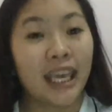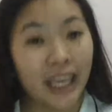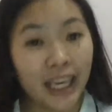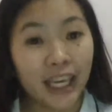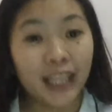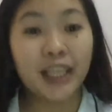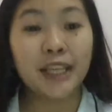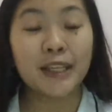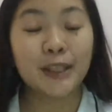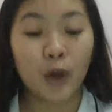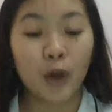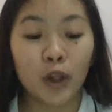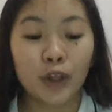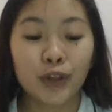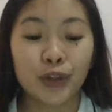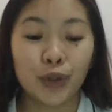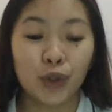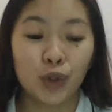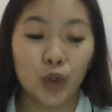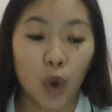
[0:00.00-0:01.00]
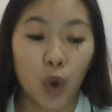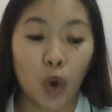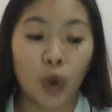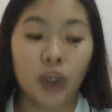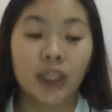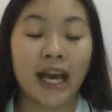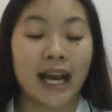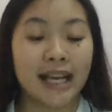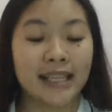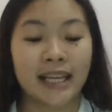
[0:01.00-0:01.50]
It is also
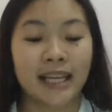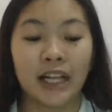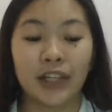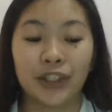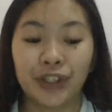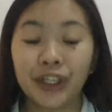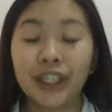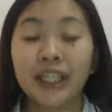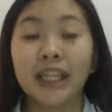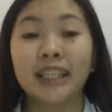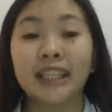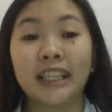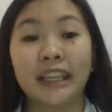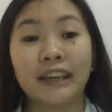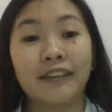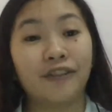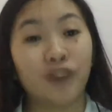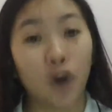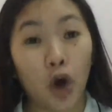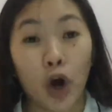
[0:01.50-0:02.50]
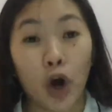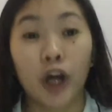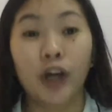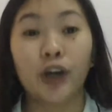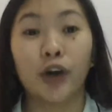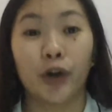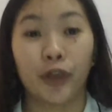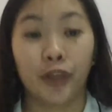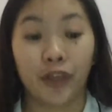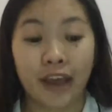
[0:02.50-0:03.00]
known as alternative or
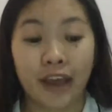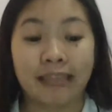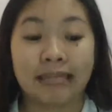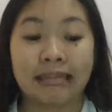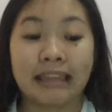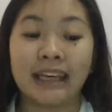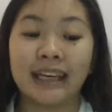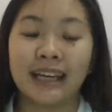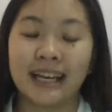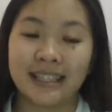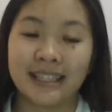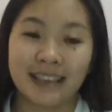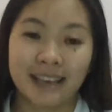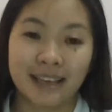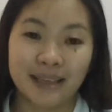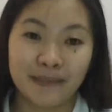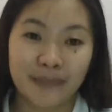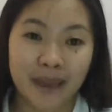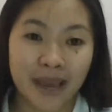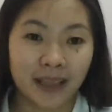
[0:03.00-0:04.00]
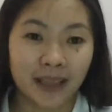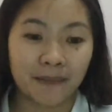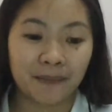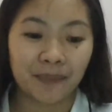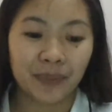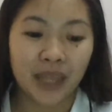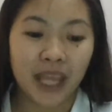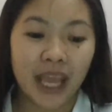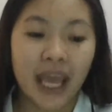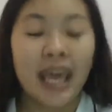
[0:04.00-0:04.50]
authentic assessment.
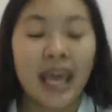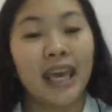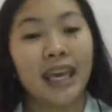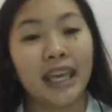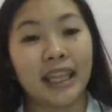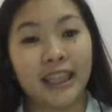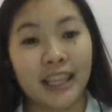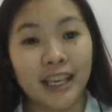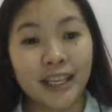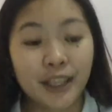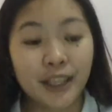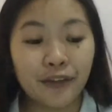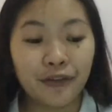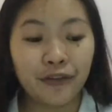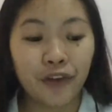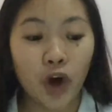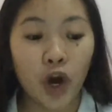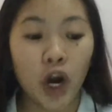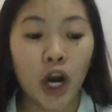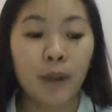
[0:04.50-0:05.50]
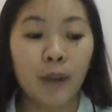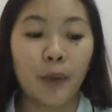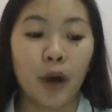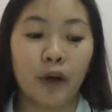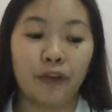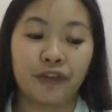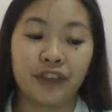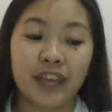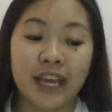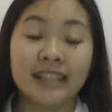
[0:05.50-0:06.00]
It is a form
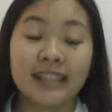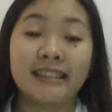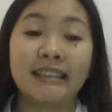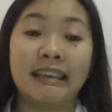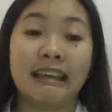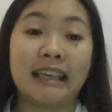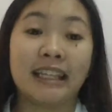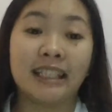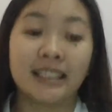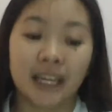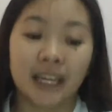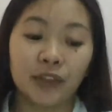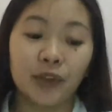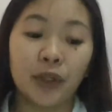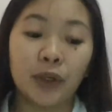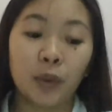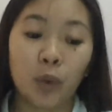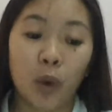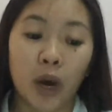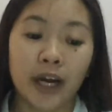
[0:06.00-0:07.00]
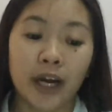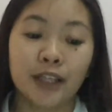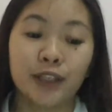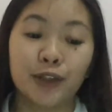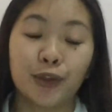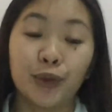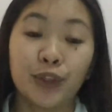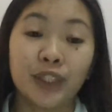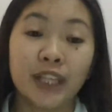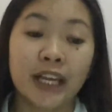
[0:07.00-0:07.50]
of testing that requires
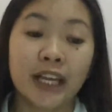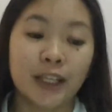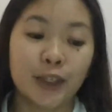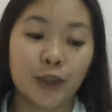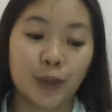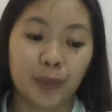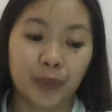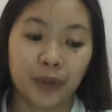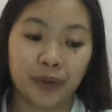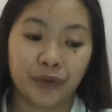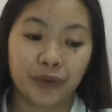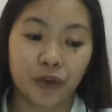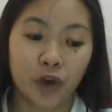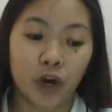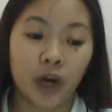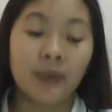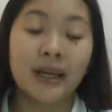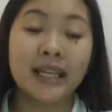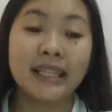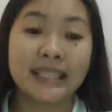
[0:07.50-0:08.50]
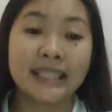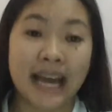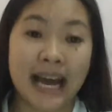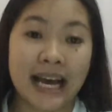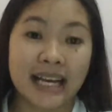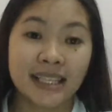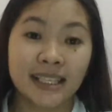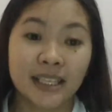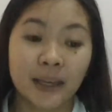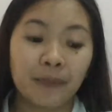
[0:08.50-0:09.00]
students to perform a
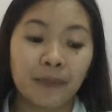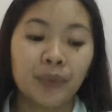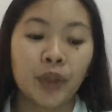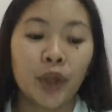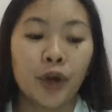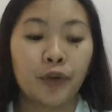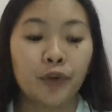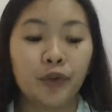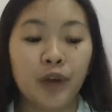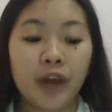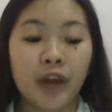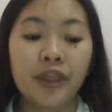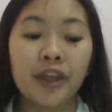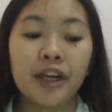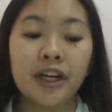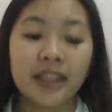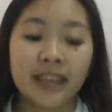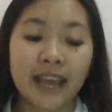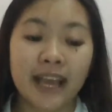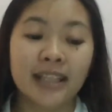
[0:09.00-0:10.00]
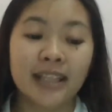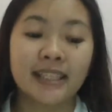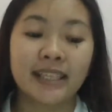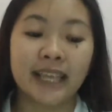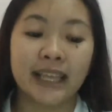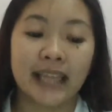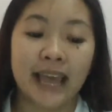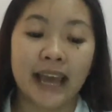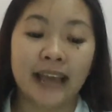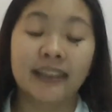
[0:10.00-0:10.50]
task rather than
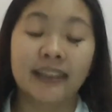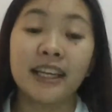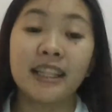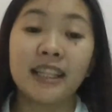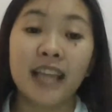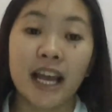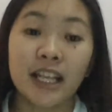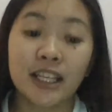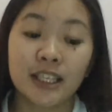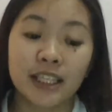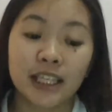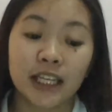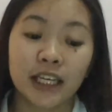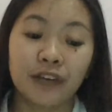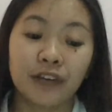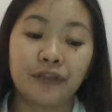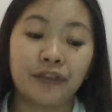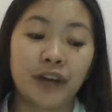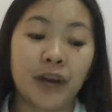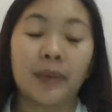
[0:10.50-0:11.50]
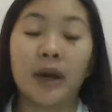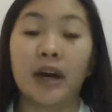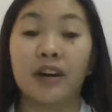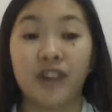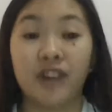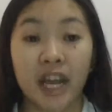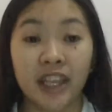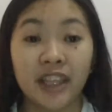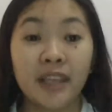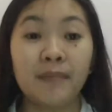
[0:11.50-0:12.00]
select an answer from a
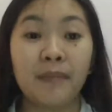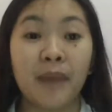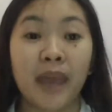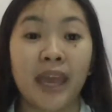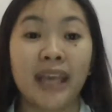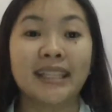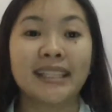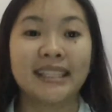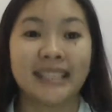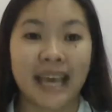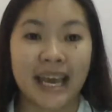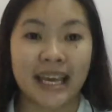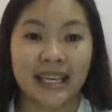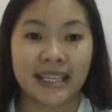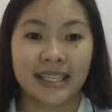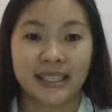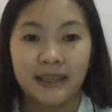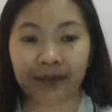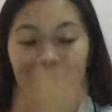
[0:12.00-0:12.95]
ready-made text.